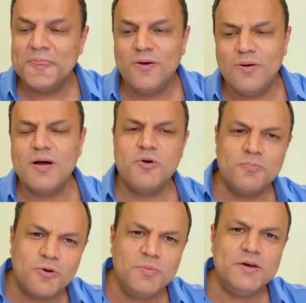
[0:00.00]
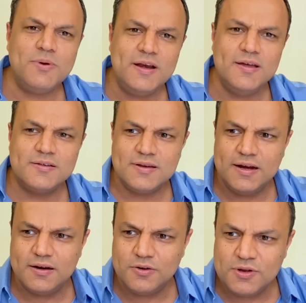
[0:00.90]
Oh come on, probably 20 years
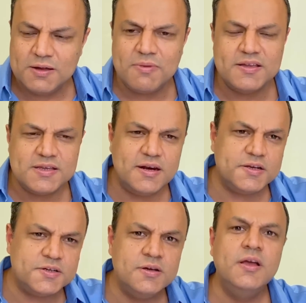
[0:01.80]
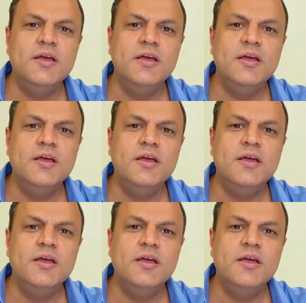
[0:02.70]
later during my generation,